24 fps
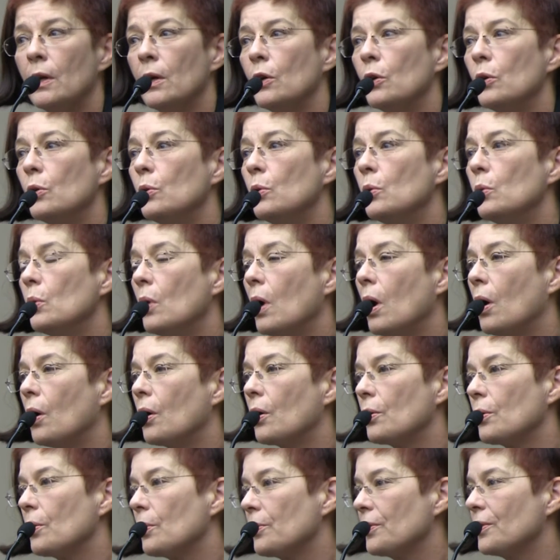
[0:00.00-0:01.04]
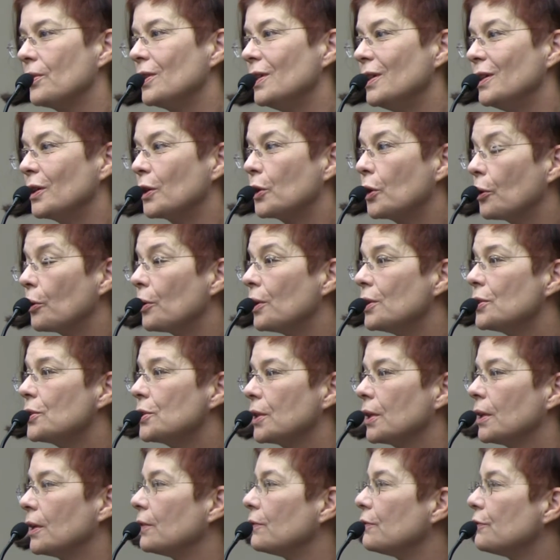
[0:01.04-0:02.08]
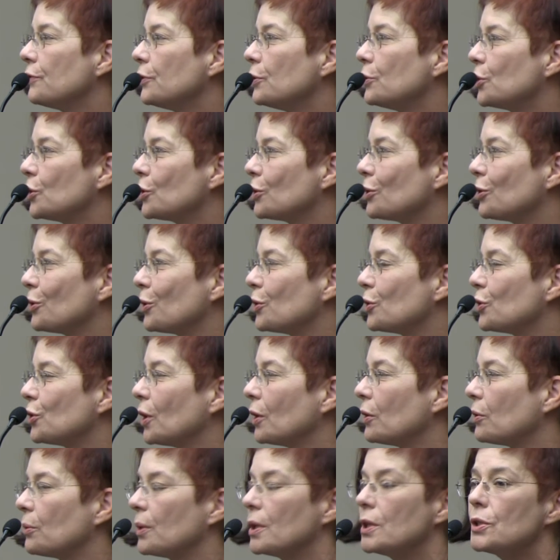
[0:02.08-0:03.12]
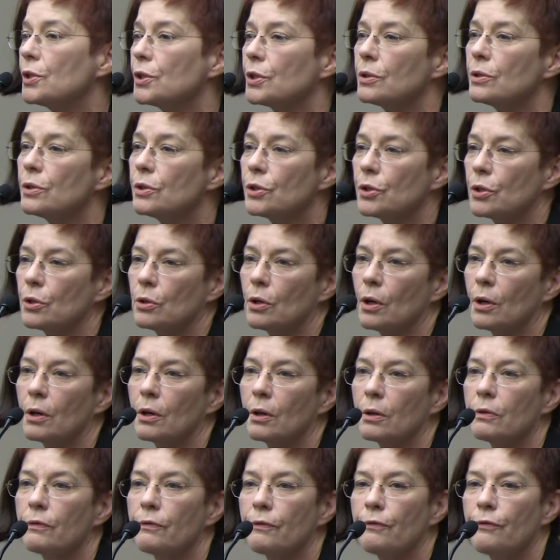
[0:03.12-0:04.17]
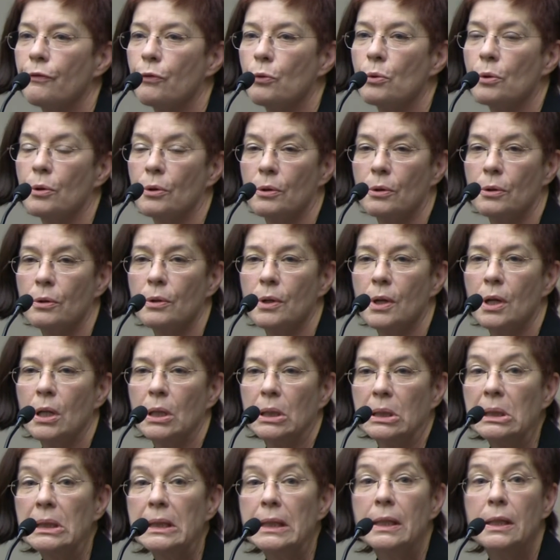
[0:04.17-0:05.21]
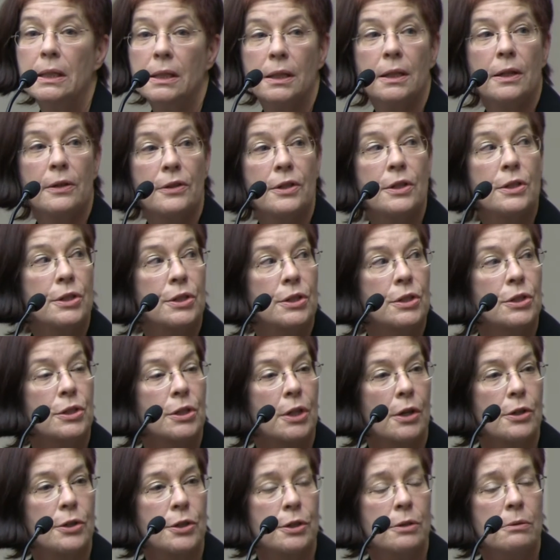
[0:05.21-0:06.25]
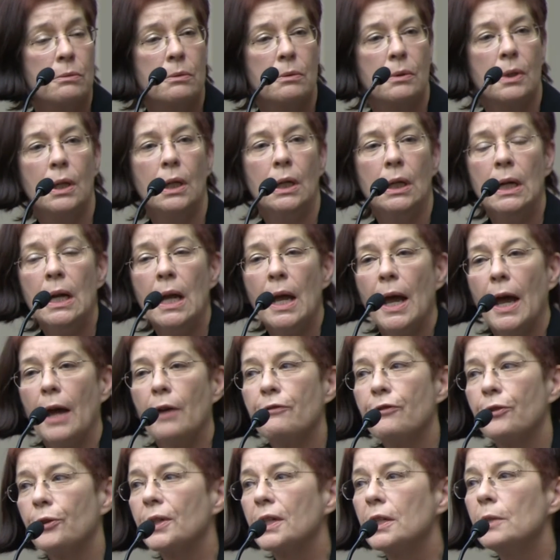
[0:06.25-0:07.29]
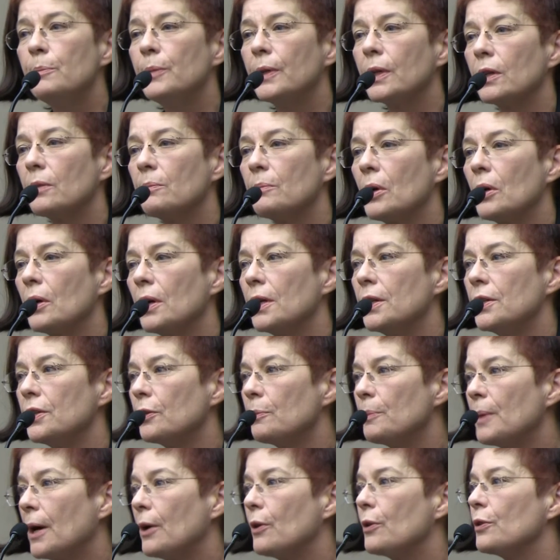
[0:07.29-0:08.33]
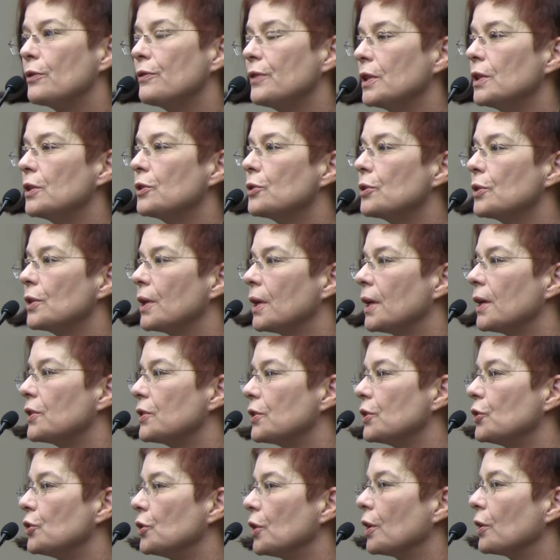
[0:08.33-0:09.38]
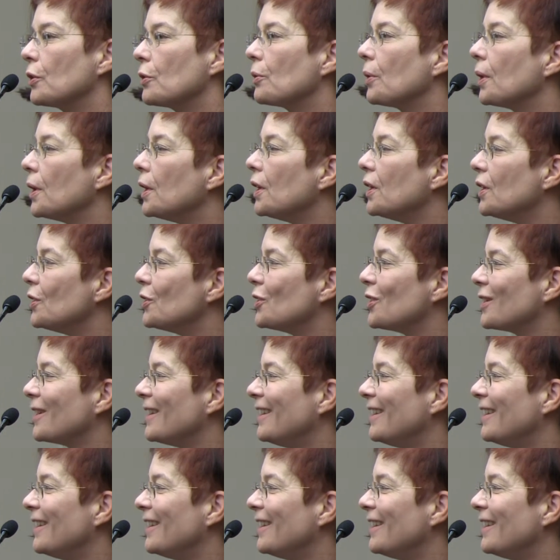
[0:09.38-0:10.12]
who are the current and future generations uh, for leading this discussion and for keeping in mind the power of the internet to generate